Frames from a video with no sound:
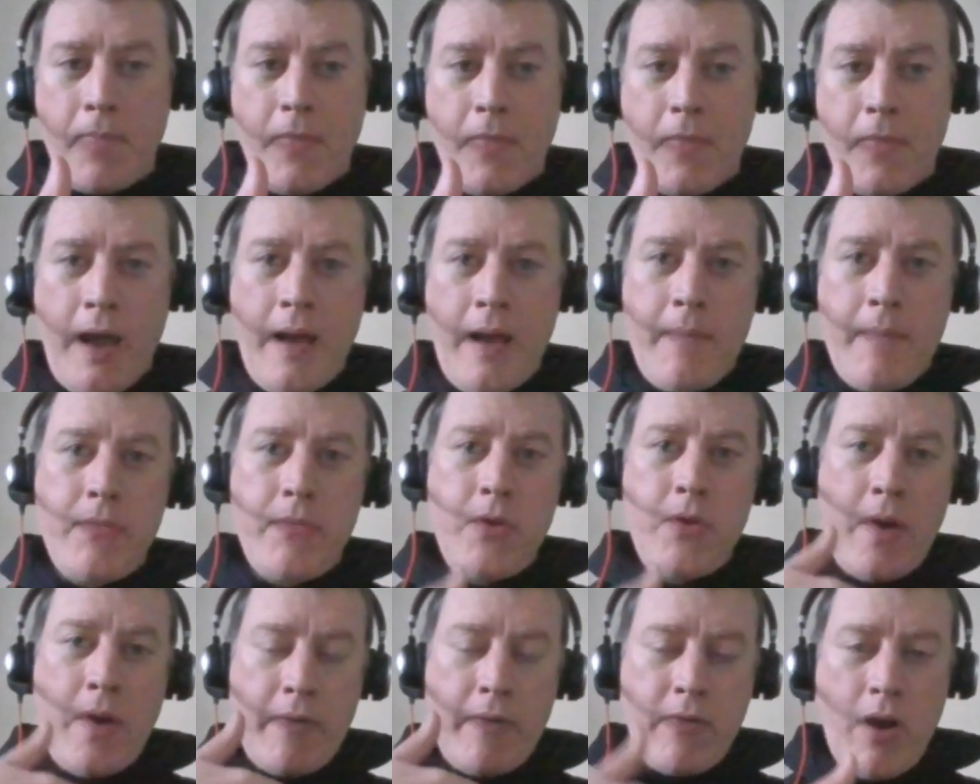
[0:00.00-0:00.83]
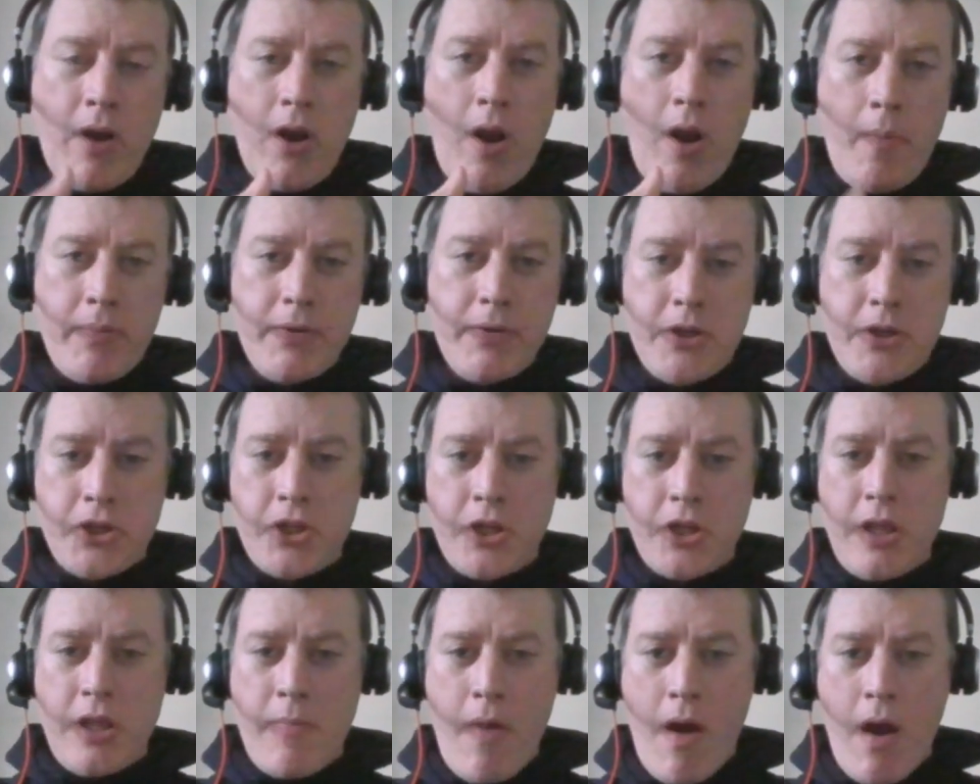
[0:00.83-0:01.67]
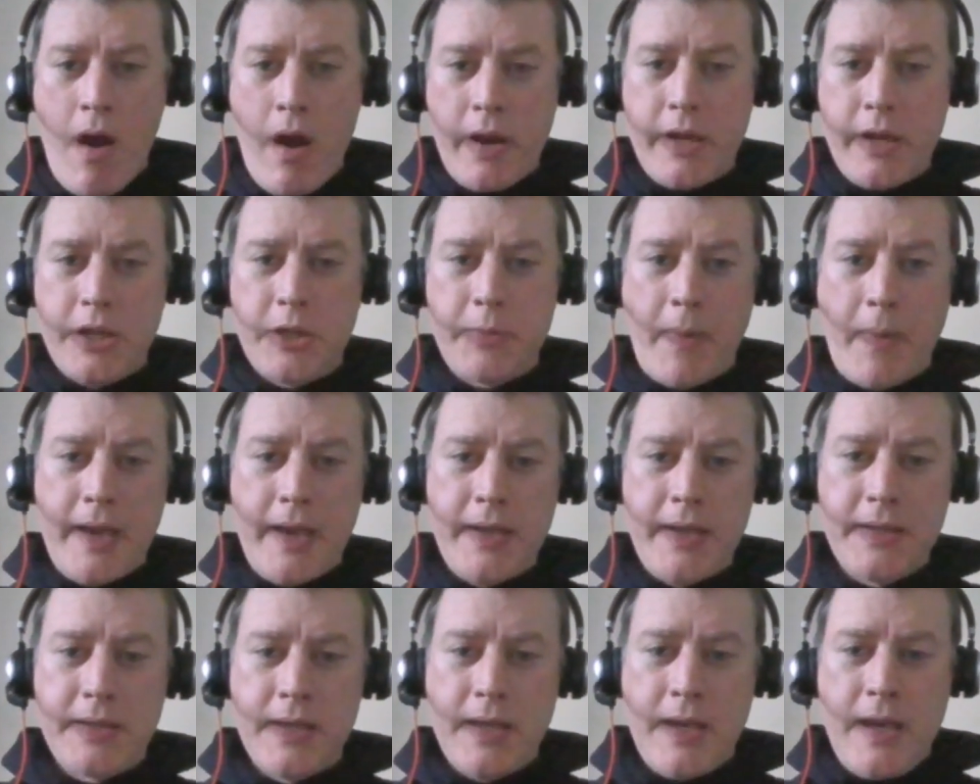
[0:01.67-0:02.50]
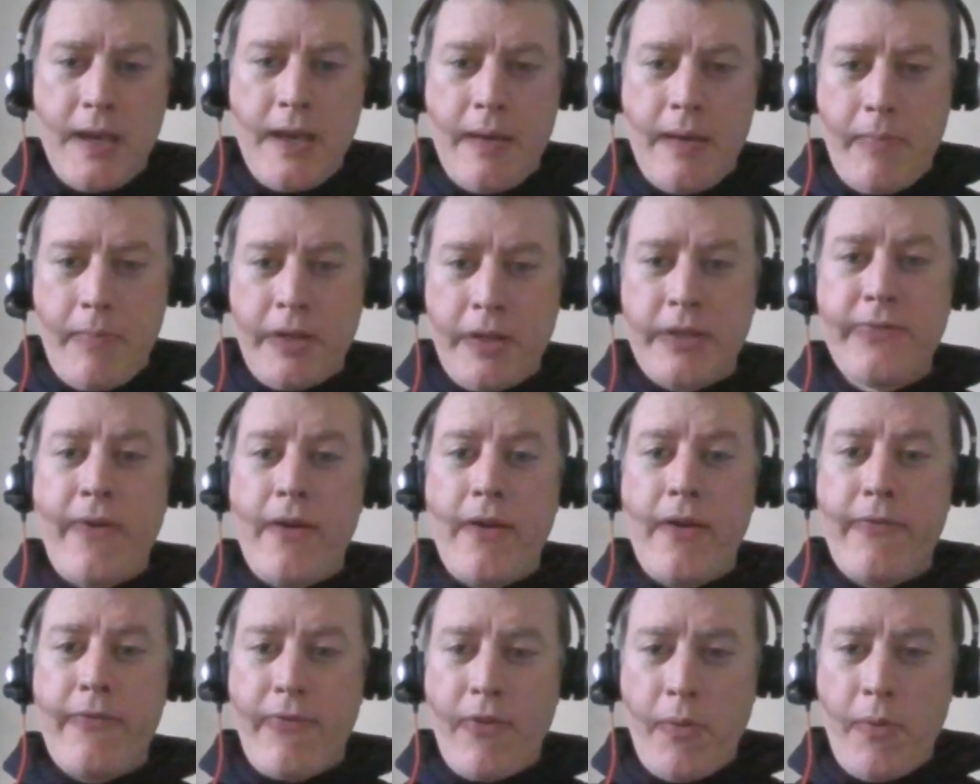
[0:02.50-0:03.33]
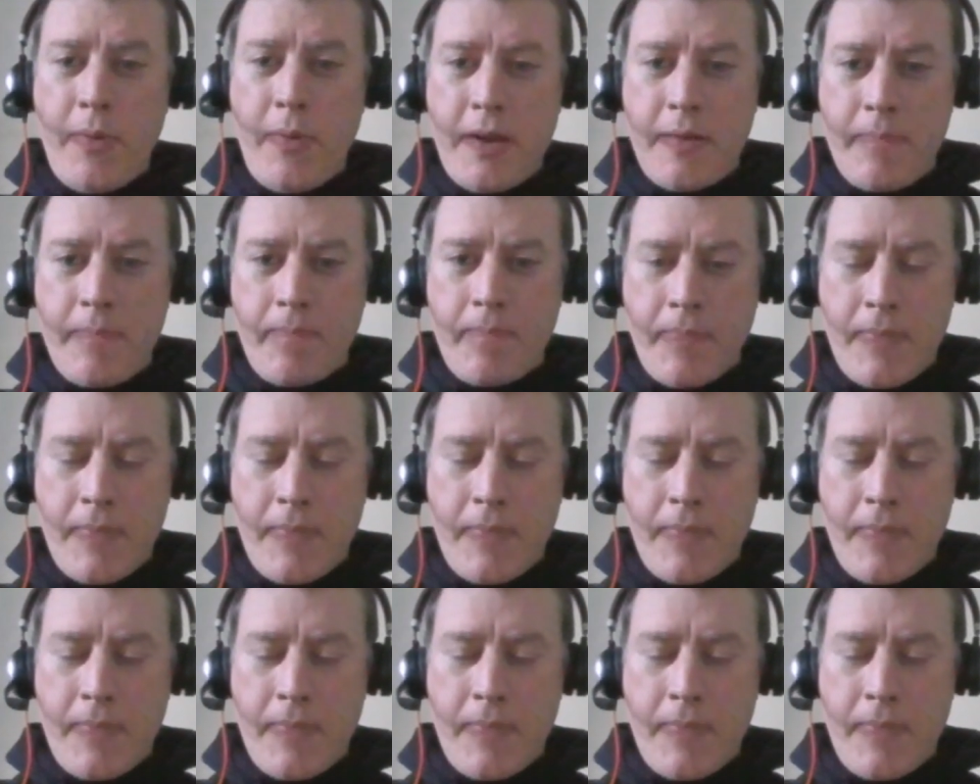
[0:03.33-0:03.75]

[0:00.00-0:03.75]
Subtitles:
you have got competition in the market space, but it's very fluid.